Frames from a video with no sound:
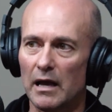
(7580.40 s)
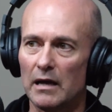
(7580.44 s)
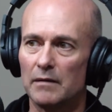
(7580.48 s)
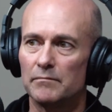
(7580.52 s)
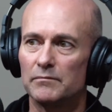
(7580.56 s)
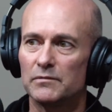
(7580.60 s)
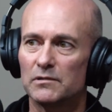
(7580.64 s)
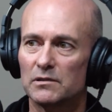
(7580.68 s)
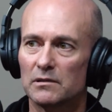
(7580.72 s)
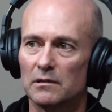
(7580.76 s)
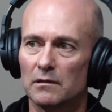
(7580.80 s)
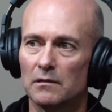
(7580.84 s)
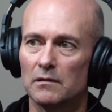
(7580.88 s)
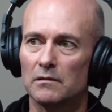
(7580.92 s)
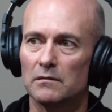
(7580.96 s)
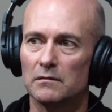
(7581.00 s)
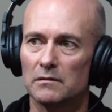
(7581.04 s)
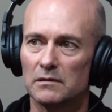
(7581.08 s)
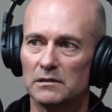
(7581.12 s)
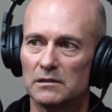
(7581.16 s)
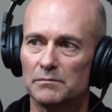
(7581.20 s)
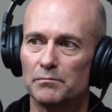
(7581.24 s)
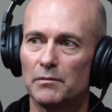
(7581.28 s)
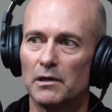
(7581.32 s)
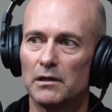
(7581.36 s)

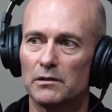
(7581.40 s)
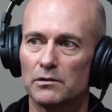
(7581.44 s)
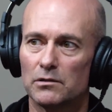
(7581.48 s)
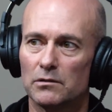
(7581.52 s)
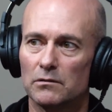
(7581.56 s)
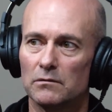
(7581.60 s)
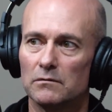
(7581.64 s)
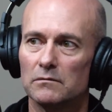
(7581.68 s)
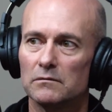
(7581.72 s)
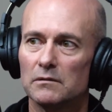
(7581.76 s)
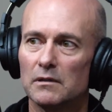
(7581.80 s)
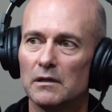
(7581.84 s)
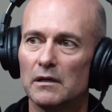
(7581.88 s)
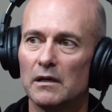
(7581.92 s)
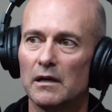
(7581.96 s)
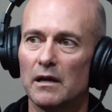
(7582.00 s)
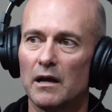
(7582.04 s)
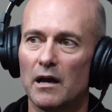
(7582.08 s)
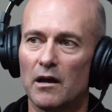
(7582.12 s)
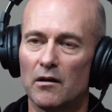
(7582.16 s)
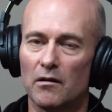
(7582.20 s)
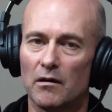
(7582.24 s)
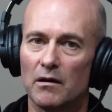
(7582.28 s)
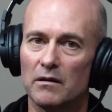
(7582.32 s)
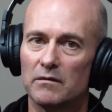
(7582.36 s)
Absolutely special.
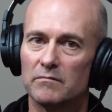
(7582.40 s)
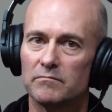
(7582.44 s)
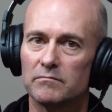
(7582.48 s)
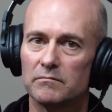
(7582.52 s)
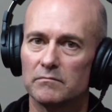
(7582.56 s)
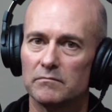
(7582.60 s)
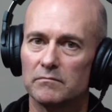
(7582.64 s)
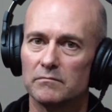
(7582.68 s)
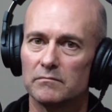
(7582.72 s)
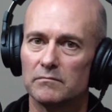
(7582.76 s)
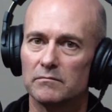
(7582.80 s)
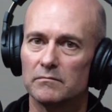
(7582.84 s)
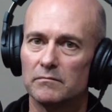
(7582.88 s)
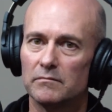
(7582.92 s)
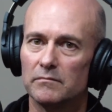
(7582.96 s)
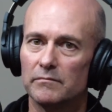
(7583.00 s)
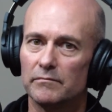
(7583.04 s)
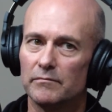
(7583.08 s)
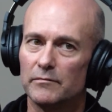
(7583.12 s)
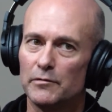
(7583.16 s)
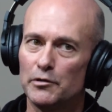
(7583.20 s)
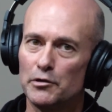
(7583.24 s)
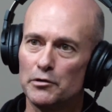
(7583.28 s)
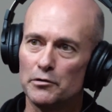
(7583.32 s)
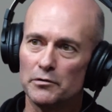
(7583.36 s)
And I
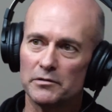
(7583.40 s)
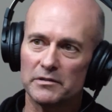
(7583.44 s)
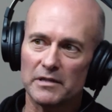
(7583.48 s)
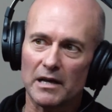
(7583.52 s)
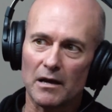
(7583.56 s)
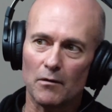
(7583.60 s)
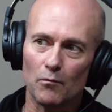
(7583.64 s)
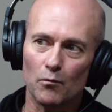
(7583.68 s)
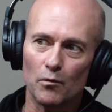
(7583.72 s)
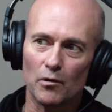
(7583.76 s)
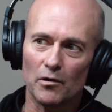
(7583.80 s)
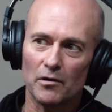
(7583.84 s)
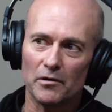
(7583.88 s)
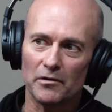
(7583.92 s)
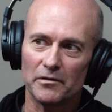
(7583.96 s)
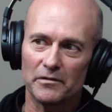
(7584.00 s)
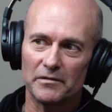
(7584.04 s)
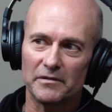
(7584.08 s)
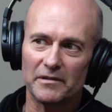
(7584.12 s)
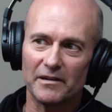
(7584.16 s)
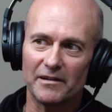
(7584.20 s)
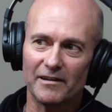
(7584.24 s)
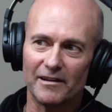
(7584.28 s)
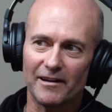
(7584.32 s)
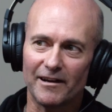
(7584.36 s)
use that
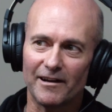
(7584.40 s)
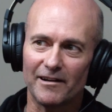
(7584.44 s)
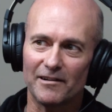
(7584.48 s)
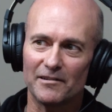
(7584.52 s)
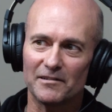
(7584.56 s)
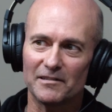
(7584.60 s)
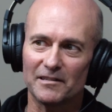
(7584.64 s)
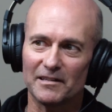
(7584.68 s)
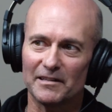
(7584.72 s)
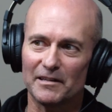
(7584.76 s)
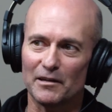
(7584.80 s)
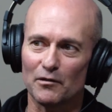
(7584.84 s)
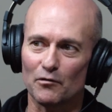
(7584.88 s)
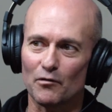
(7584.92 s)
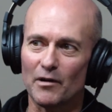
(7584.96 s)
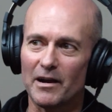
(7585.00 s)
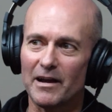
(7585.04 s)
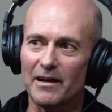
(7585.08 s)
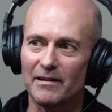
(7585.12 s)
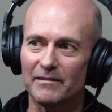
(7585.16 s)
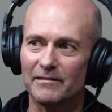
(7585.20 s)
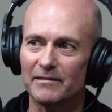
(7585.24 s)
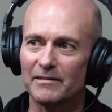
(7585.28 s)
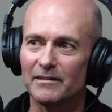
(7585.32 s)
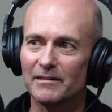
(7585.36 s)
word only
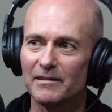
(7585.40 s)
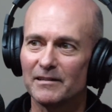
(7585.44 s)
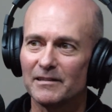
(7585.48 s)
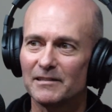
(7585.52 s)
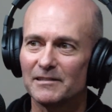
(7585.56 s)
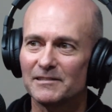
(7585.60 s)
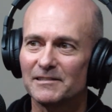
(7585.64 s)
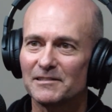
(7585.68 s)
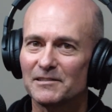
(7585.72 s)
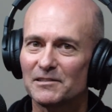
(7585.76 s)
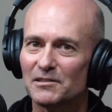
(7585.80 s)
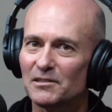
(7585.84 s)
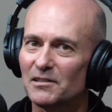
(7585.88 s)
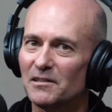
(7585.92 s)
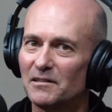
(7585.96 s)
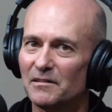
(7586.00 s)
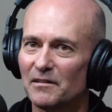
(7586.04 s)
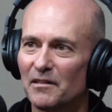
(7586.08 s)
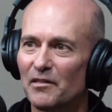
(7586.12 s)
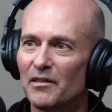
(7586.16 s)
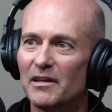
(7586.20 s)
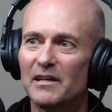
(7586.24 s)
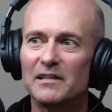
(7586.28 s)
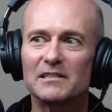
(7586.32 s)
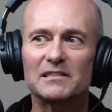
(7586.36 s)
around
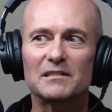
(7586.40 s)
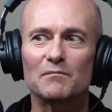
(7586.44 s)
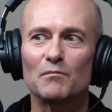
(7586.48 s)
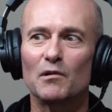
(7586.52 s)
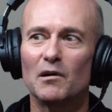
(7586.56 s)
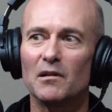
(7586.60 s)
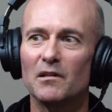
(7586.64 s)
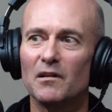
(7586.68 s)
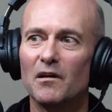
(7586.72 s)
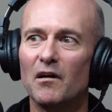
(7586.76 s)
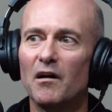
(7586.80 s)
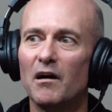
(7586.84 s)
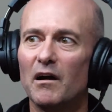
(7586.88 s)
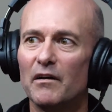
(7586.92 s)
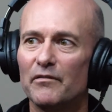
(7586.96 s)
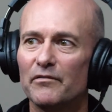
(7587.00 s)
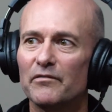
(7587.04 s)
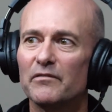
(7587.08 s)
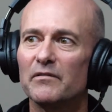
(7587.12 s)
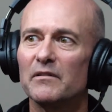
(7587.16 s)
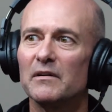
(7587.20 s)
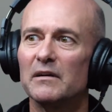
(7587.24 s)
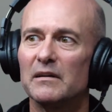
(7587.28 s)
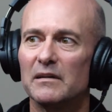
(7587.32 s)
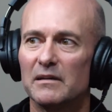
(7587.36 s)
certain things in my
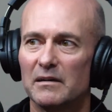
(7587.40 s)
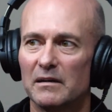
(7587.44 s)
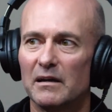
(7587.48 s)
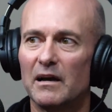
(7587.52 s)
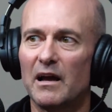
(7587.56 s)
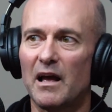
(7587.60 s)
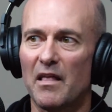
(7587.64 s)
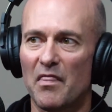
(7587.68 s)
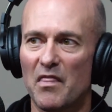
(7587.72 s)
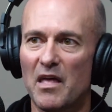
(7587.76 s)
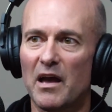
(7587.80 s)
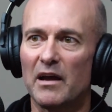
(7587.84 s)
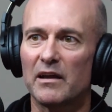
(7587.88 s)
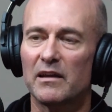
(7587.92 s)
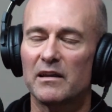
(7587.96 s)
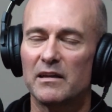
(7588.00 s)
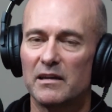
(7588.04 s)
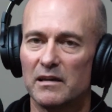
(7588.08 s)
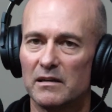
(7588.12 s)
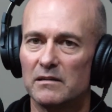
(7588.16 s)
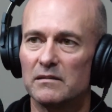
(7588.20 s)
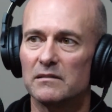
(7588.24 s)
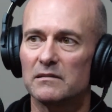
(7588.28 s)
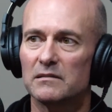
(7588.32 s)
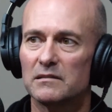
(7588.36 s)
life. And that
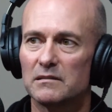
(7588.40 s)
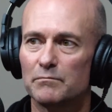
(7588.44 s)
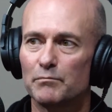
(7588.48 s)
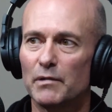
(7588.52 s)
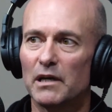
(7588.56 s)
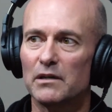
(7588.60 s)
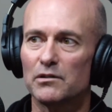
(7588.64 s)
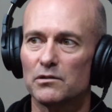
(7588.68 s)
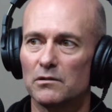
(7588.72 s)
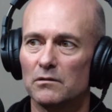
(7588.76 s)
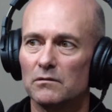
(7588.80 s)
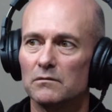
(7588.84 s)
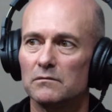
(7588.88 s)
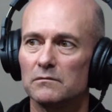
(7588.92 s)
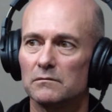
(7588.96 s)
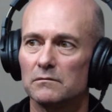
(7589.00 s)
kid is special.